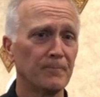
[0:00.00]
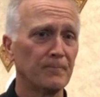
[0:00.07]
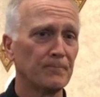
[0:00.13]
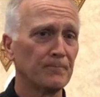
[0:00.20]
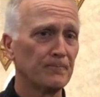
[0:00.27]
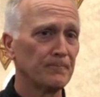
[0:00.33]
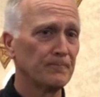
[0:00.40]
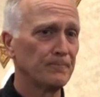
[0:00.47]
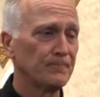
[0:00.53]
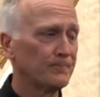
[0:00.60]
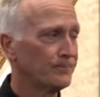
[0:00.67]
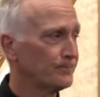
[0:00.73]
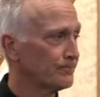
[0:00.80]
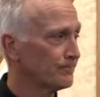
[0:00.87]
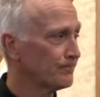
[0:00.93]

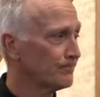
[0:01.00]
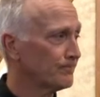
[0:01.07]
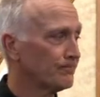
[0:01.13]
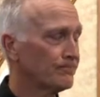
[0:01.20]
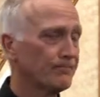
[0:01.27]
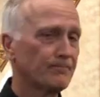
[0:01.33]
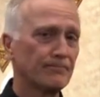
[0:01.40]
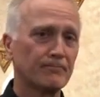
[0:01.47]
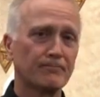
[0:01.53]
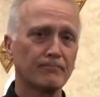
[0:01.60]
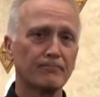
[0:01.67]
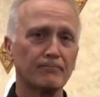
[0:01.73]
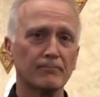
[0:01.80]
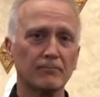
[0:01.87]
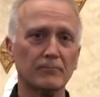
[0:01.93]

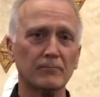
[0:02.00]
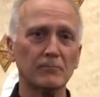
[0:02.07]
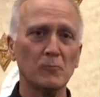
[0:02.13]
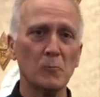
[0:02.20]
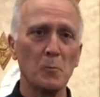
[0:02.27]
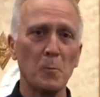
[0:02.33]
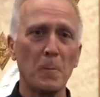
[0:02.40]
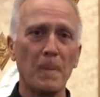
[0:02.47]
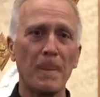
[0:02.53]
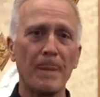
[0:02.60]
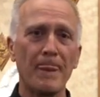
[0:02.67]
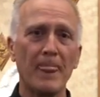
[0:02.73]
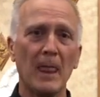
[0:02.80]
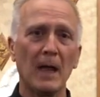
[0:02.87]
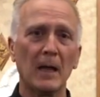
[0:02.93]

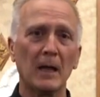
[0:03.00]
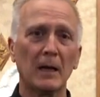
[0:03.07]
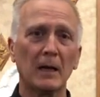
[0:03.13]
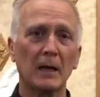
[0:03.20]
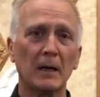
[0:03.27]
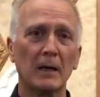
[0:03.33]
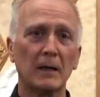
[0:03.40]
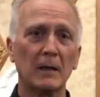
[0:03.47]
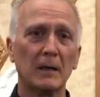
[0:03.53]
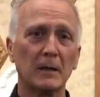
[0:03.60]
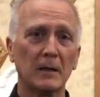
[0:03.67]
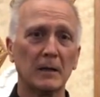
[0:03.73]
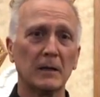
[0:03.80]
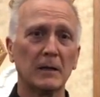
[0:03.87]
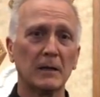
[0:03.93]

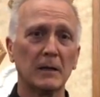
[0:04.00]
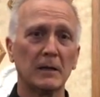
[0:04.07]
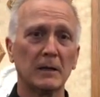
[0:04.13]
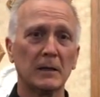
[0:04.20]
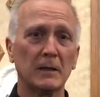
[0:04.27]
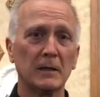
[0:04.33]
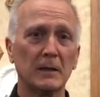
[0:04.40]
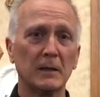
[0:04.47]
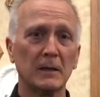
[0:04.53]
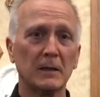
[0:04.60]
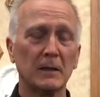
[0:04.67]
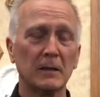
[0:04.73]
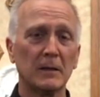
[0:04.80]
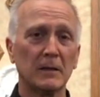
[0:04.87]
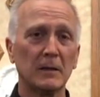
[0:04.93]

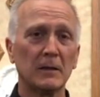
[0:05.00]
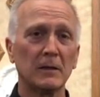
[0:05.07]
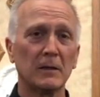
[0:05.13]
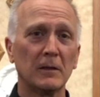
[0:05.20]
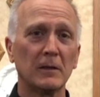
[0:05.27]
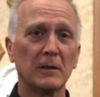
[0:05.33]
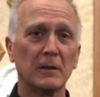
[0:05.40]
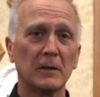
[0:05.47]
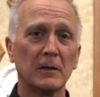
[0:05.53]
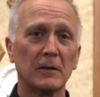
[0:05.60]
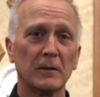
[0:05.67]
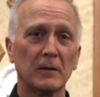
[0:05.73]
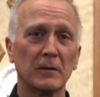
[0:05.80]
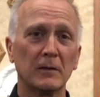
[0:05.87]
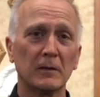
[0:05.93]

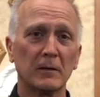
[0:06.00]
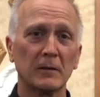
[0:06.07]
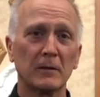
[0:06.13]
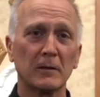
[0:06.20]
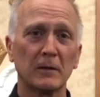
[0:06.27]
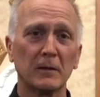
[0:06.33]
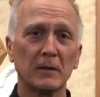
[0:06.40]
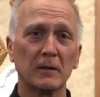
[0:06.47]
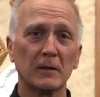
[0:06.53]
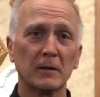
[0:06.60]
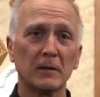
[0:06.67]
(silent)